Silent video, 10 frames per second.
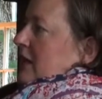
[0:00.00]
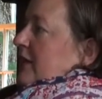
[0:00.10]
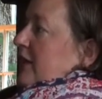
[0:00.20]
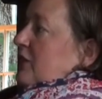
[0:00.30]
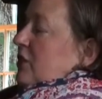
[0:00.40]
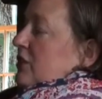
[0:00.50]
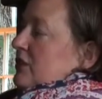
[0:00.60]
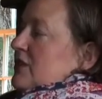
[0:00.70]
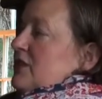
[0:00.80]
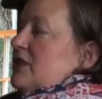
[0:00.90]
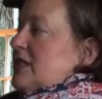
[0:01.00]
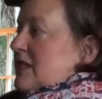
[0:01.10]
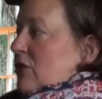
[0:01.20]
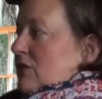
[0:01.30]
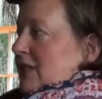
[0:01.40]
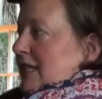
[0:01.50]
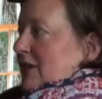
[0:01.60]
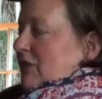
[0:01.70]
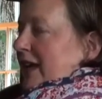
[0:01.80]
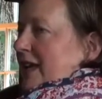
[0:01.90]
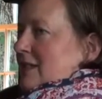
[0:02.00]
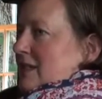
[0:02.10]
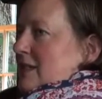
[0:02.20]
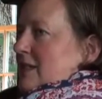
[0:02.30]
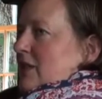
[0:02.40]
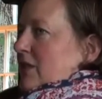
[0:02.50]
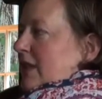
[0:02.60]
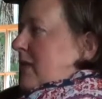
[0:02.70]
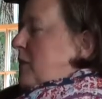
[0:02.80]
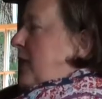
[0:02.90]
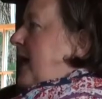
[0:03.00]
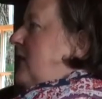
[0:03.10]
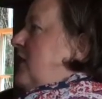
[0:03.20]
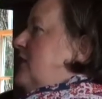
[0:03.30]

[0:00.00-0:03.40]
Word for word: The kernels are soaked in advance so that the bran